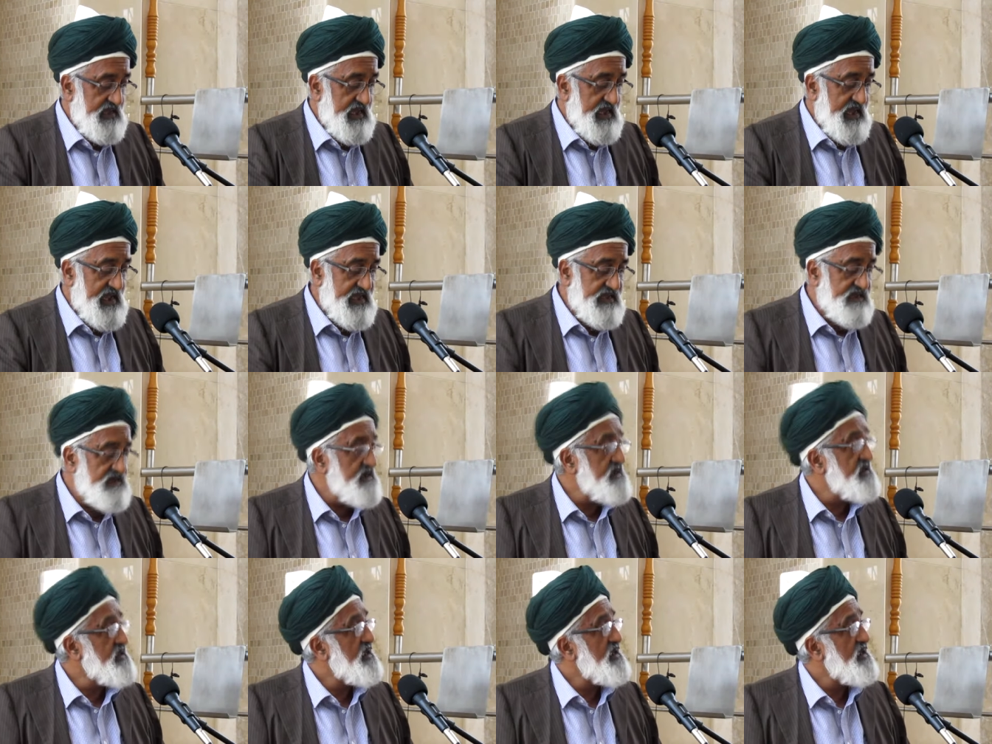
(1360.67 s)

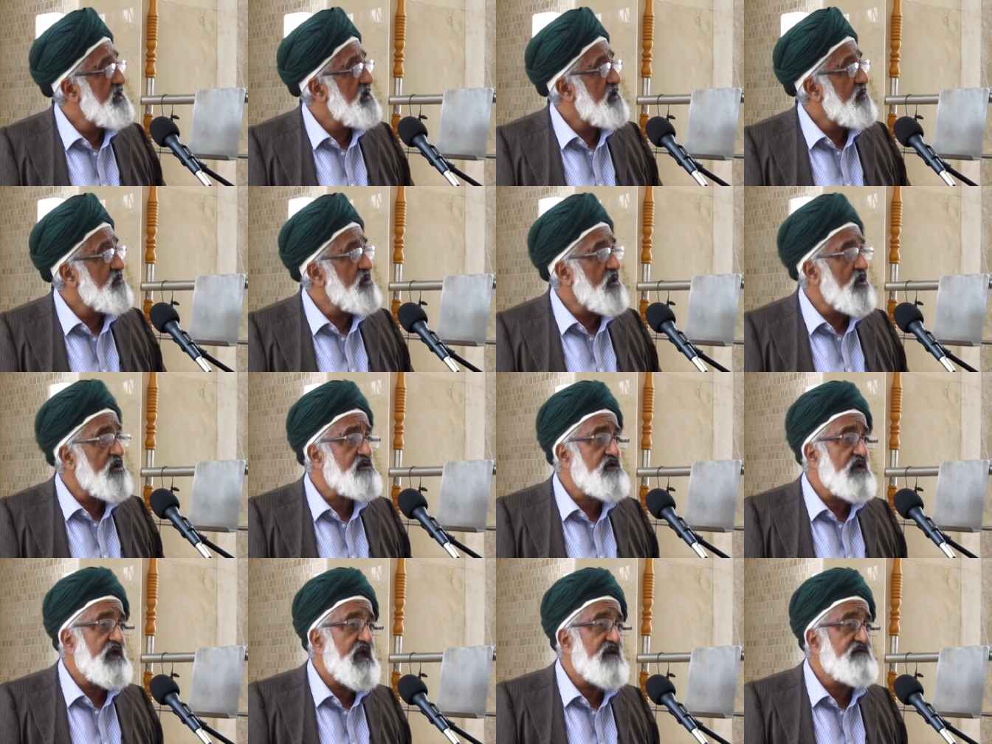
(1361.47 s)
And we
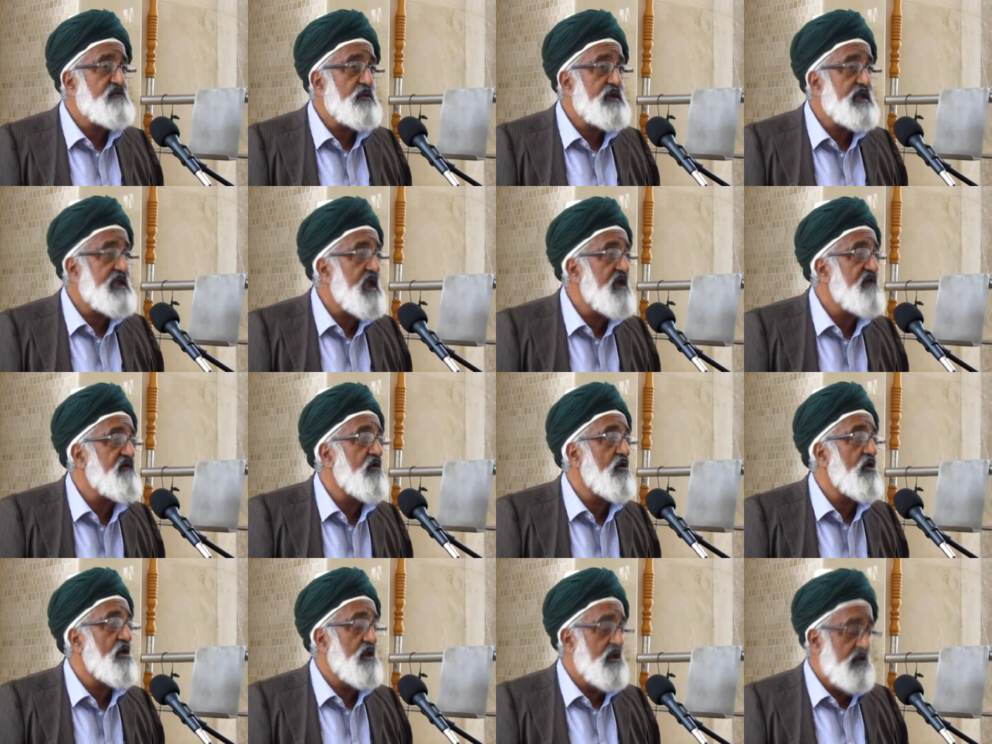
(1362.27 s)
also have to be
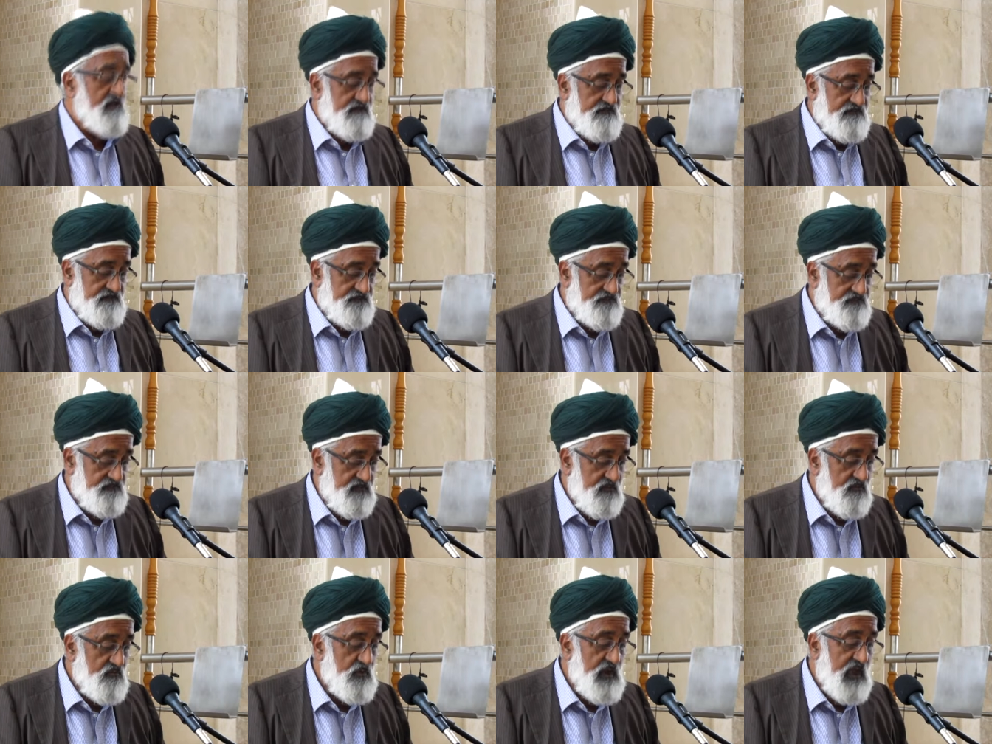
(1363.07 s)
careful.
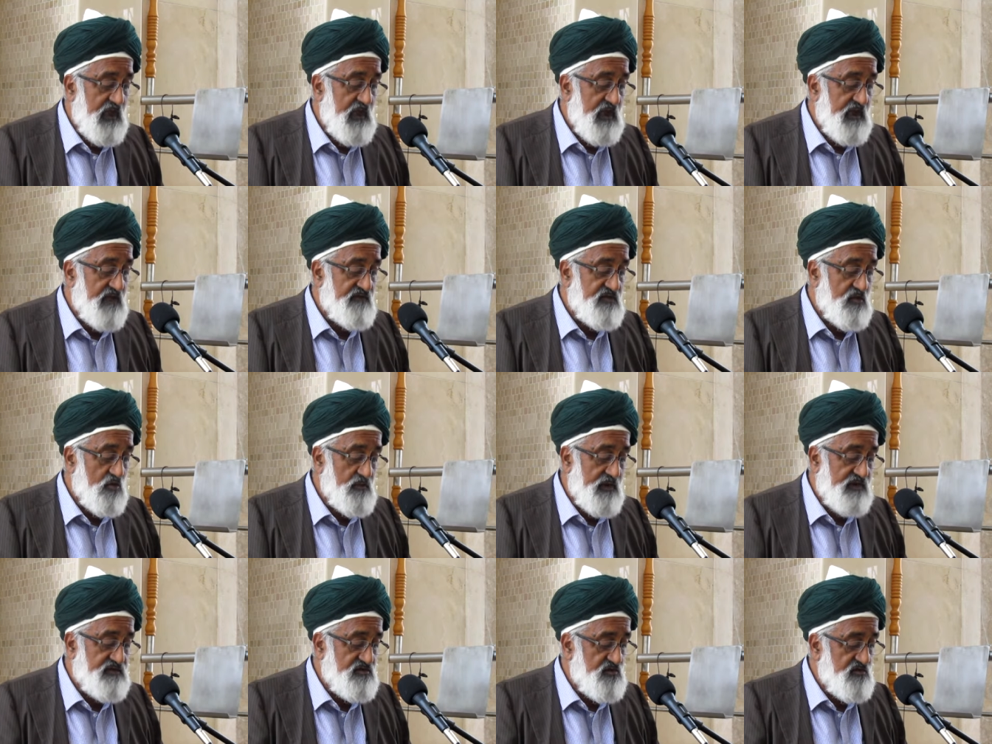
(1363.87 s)
Are, I have so
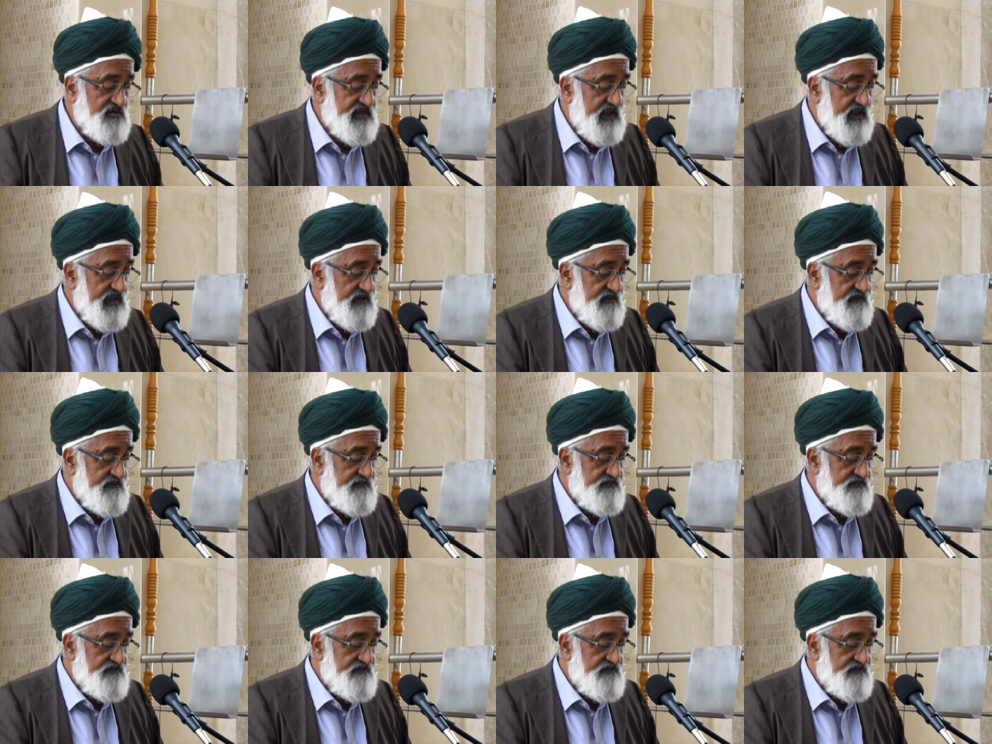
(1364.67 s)
much to say.